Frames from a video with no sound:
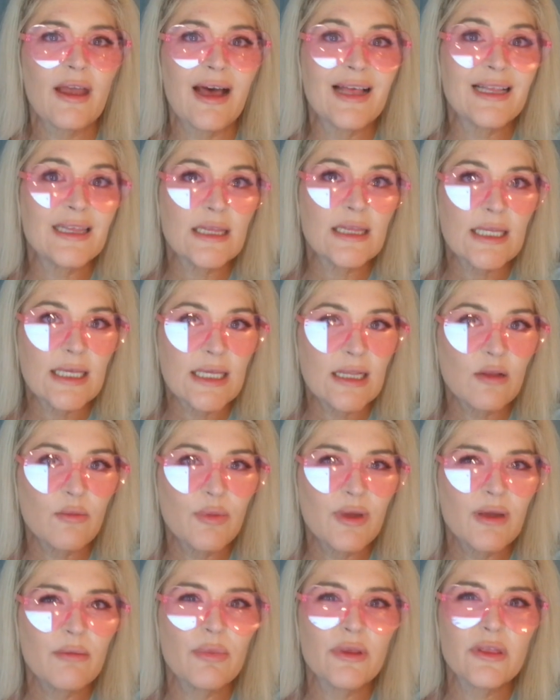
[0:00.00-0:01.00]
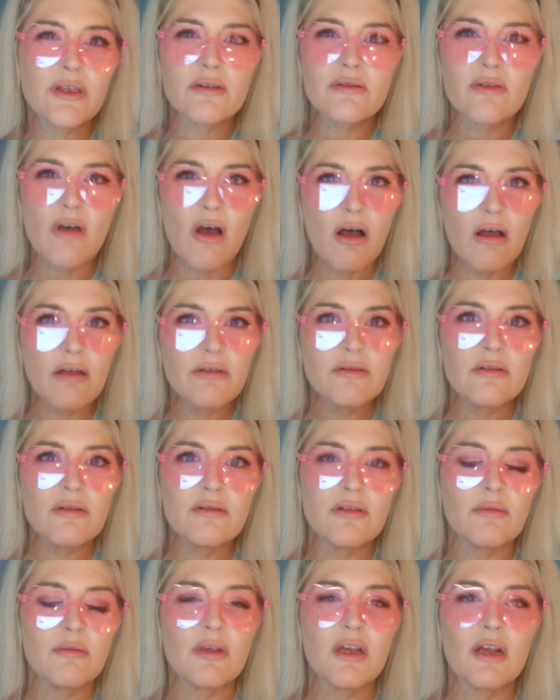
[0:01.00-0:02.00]
a little bit, but there's also
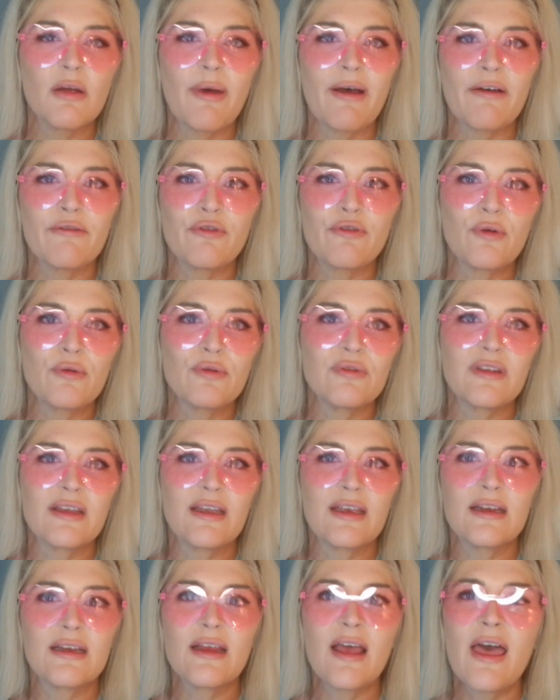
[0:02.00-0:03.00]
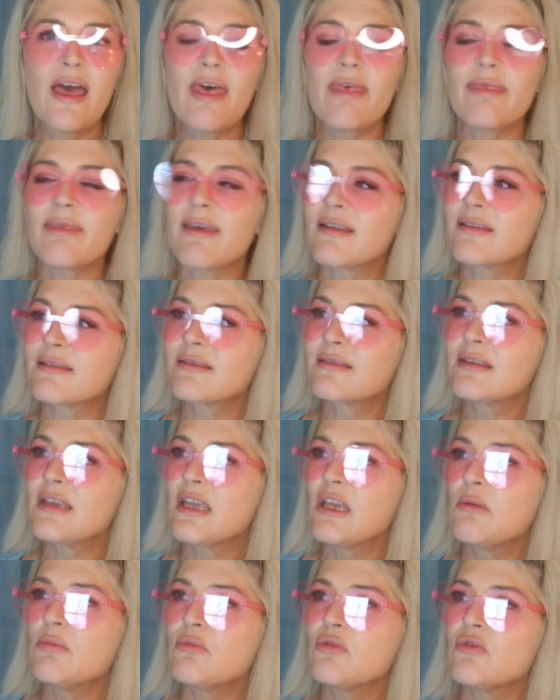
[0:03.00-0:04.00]
something about Focine that
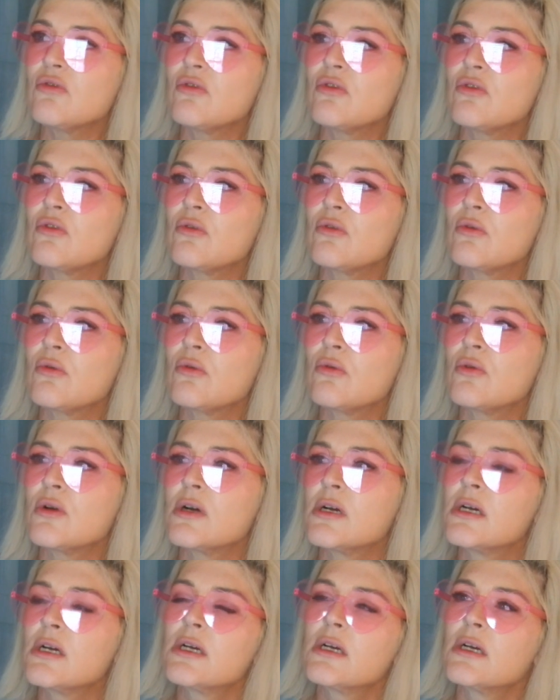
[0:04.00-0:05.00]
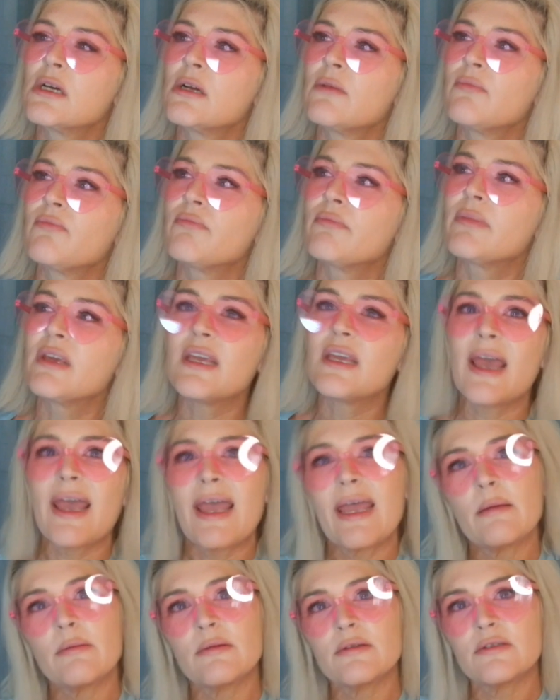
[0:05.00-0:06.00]
seems to be
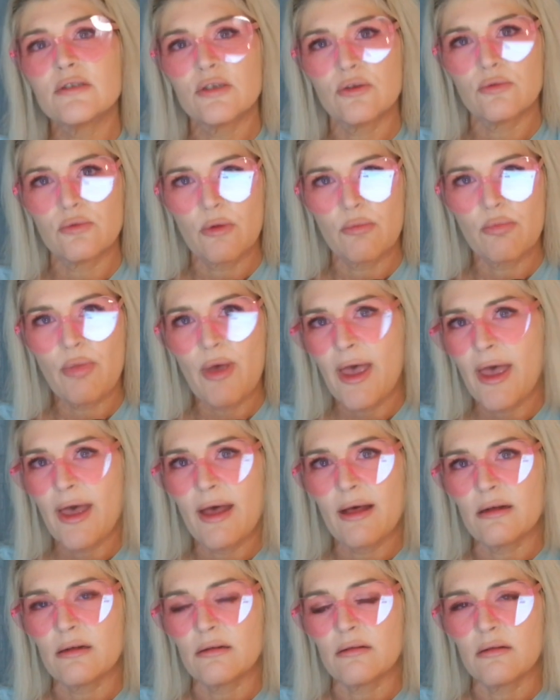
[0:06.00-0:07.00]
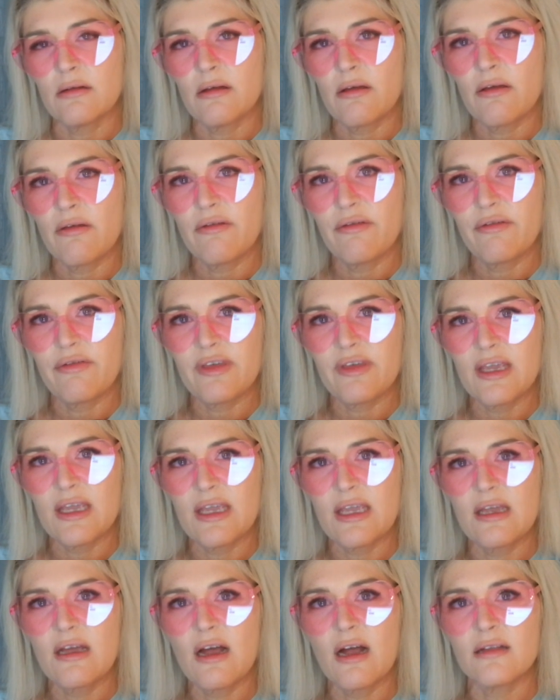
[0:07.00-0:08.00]
able to repel
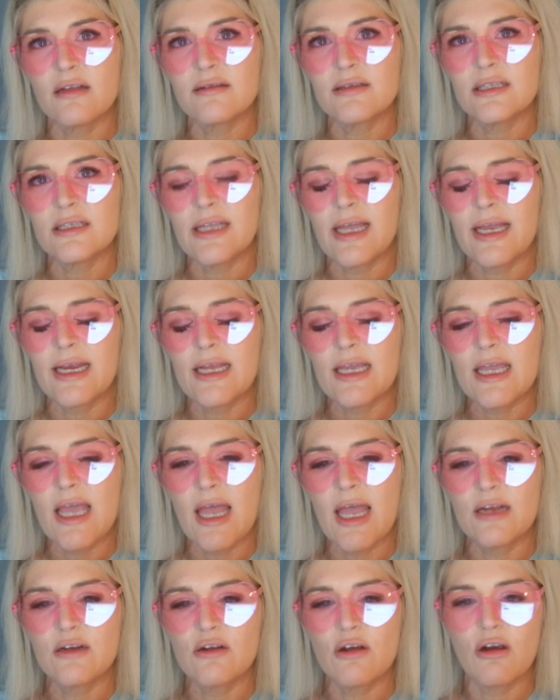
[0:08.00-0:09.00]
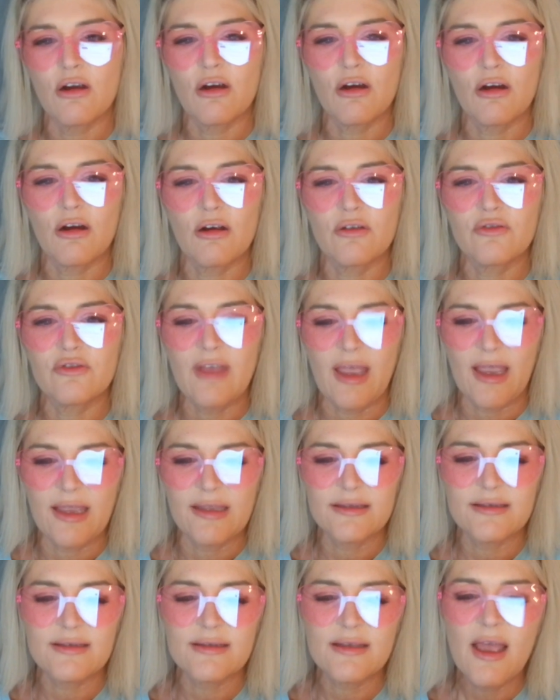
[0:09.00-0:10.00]
the Constant Lady and her
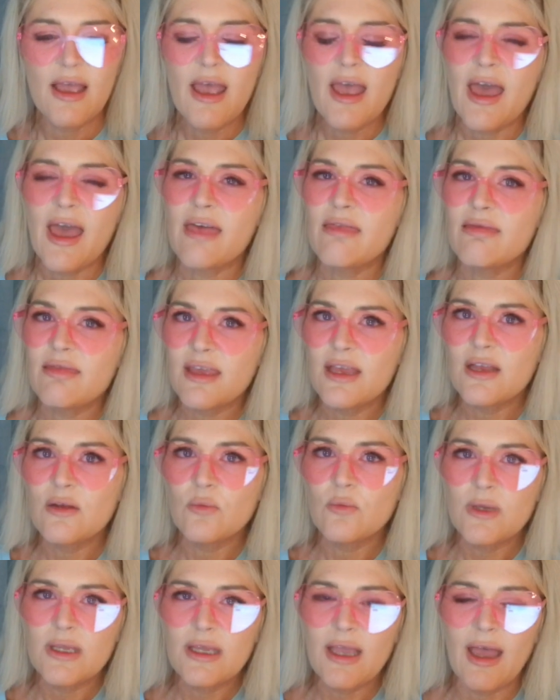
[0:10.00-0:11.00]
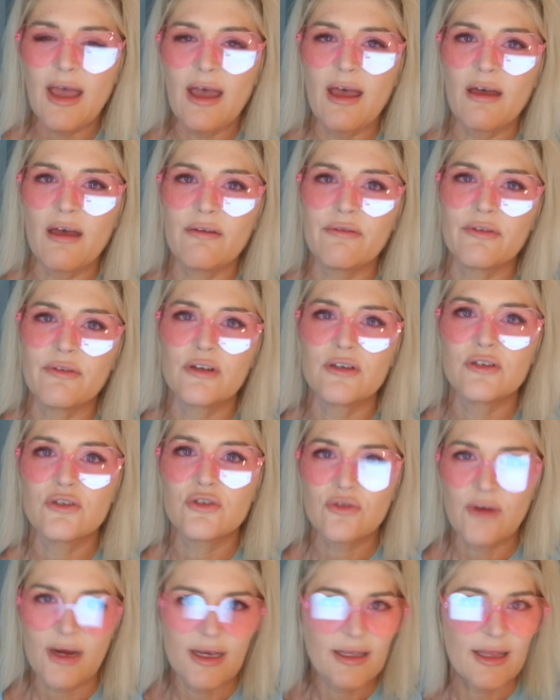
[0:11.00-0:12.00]
saints. And then we have
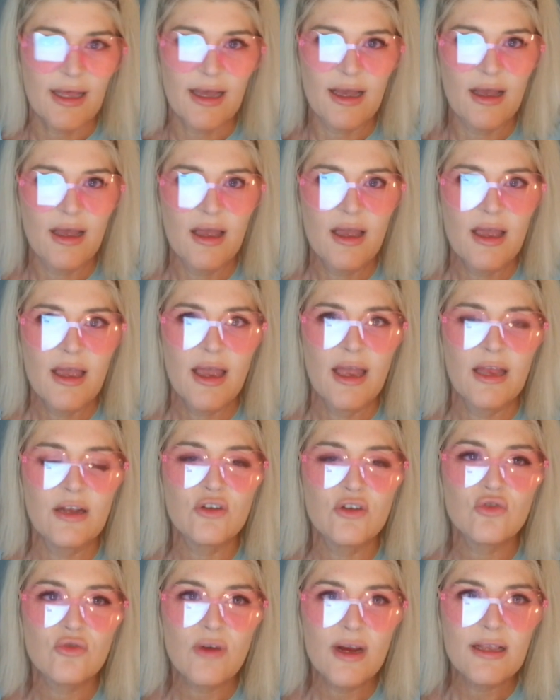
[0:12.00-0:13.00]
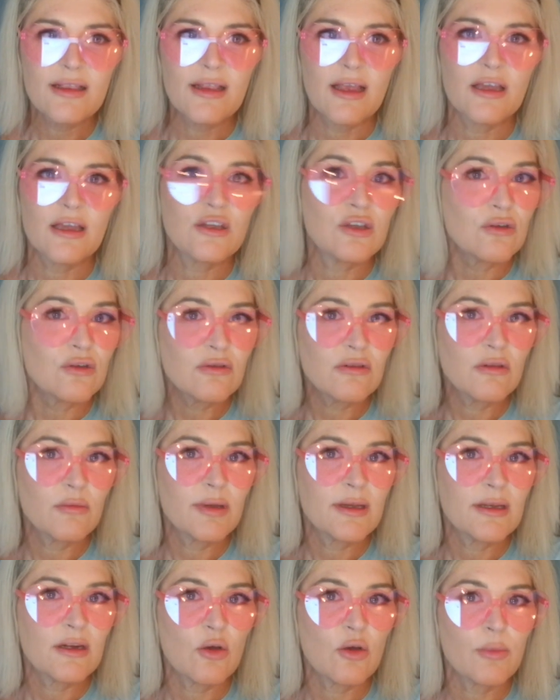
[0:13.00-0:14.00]
Trela. And Trela used to
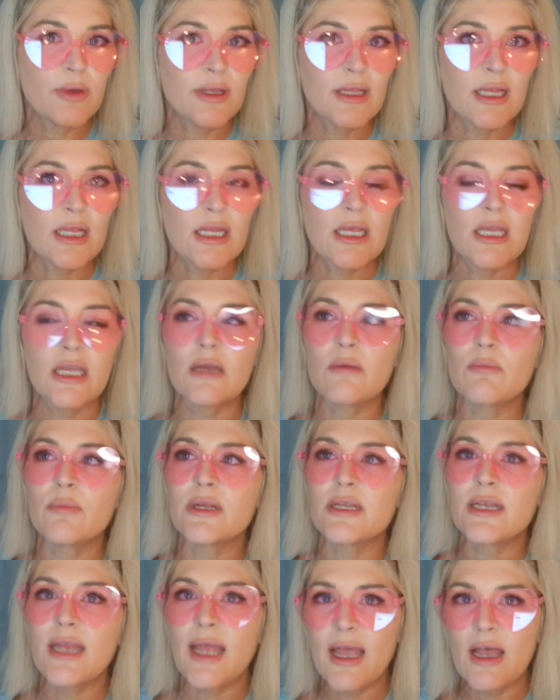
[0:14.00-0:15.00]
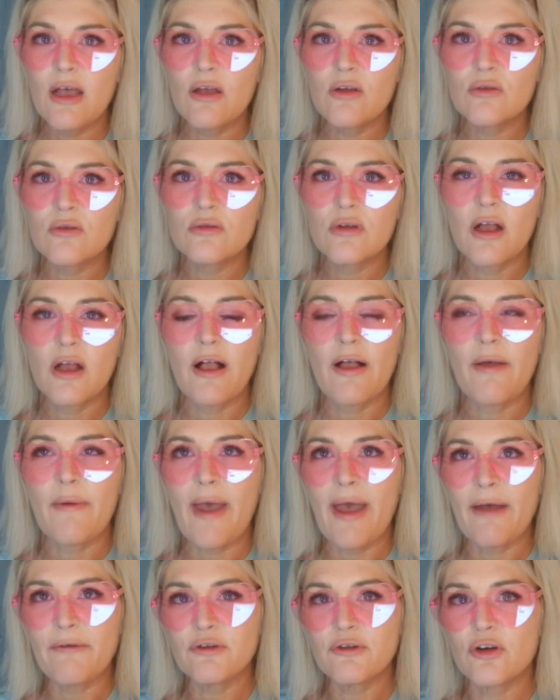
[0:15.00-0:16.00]
be nobility, but now,
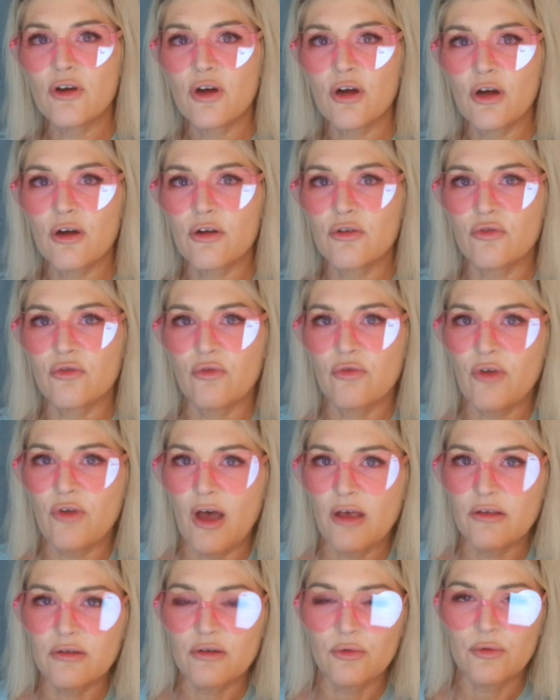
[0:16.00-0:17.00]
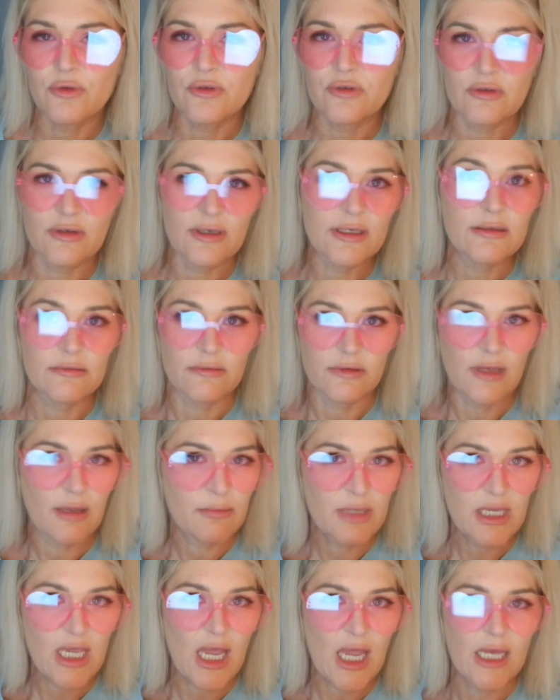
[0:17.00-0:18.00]
after her father was
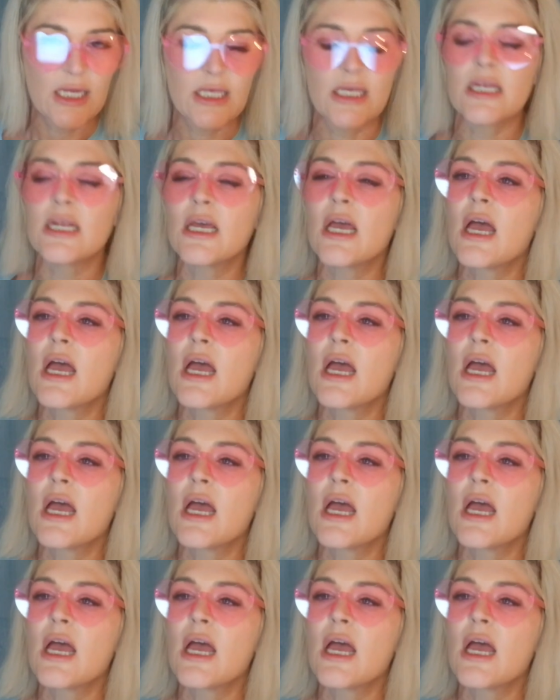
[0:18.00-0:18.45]
beheaded,